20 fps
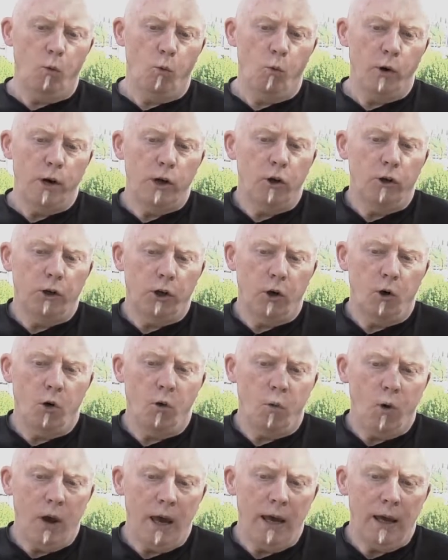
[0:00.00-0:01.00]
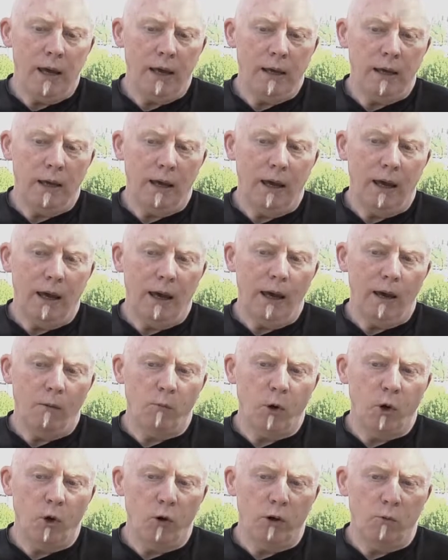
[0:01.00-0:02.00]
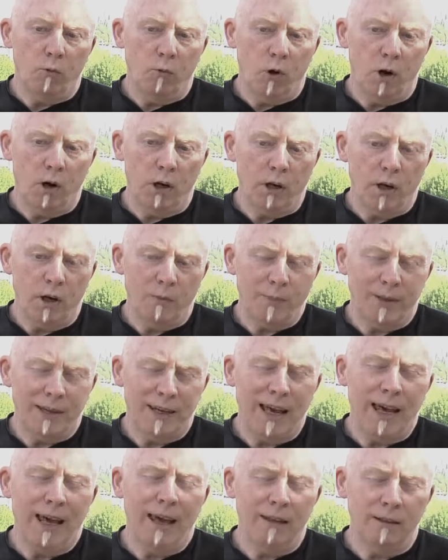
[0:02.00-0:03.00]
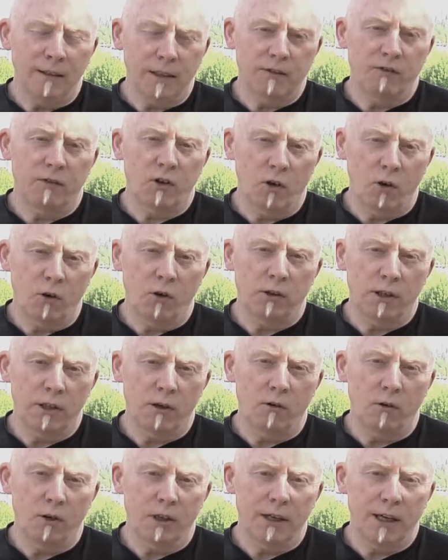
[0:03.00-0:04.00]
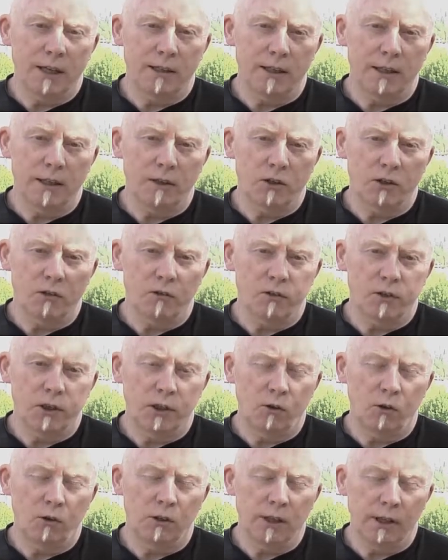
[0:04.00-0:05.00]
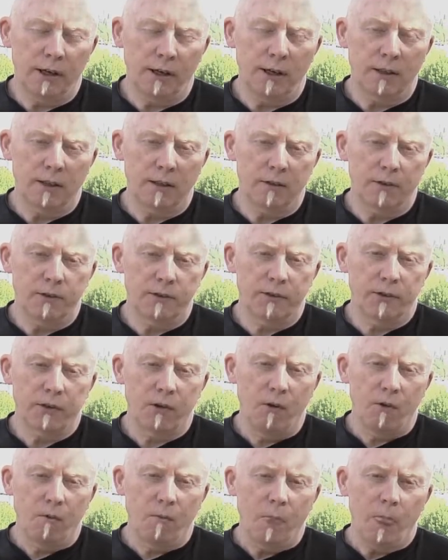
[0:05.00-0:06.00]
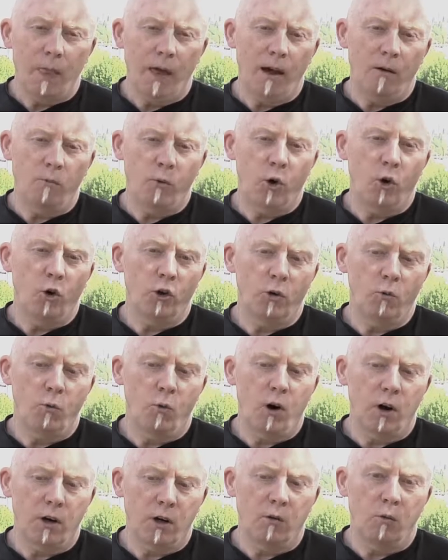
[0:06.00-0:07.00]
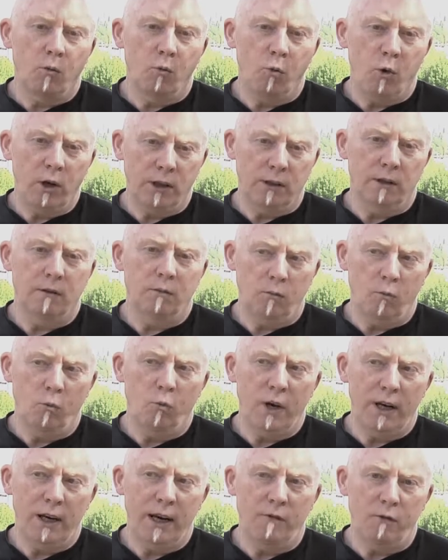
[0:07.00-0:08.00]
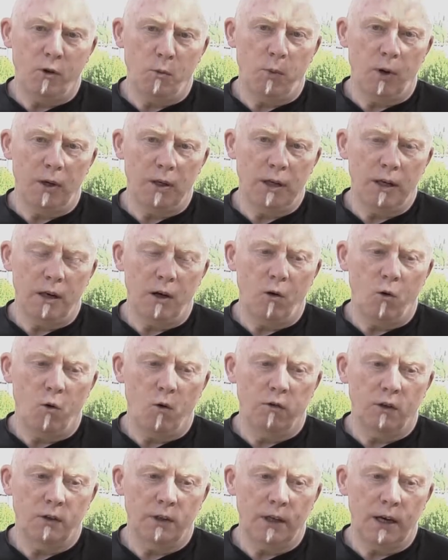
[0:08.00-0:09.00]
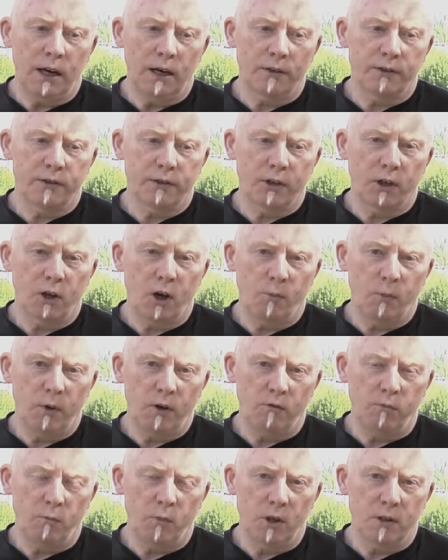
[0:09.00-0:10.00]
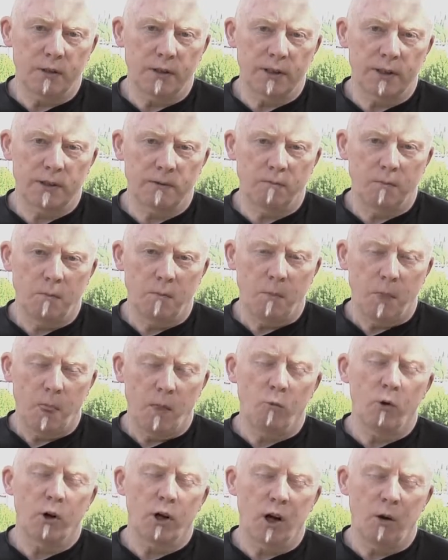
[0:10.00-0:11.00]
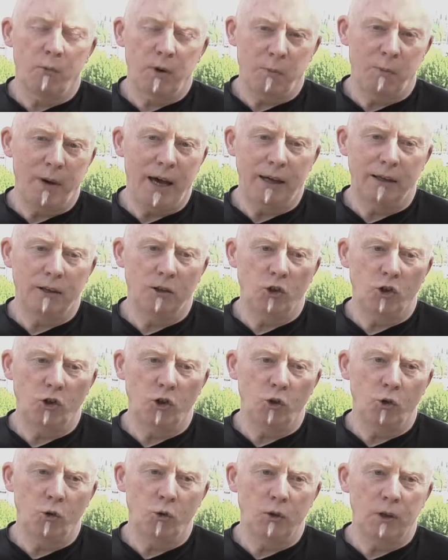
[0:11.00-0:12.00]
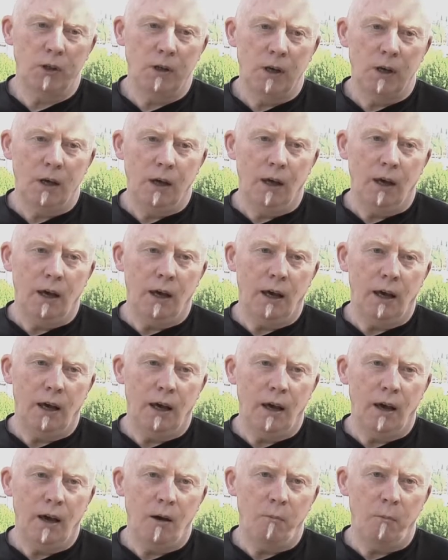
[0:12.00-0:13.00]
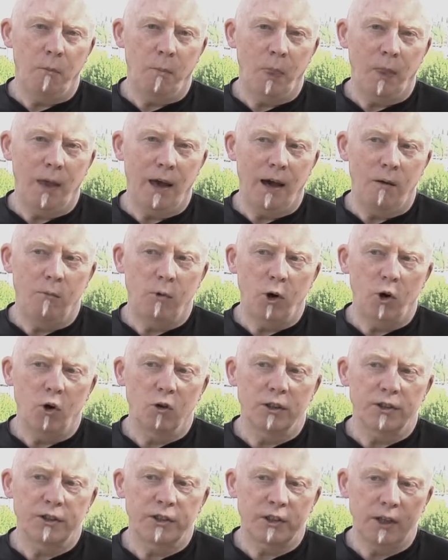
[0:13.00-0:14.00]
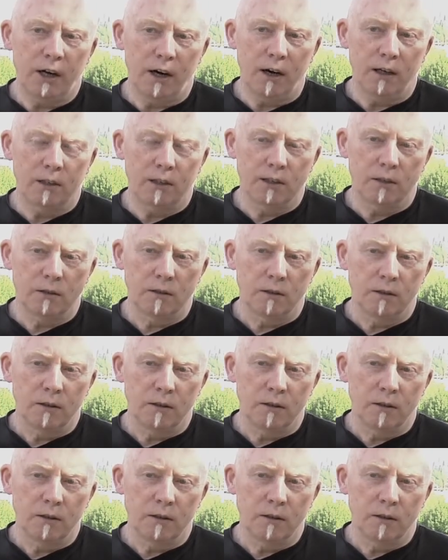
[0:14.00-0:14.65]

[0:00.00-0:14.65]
we're going to go away and we're going to work on plans for all the organizations and all the artists. And we're going to work with everybody over the next couple of months. We're coming back in June, and we're going to start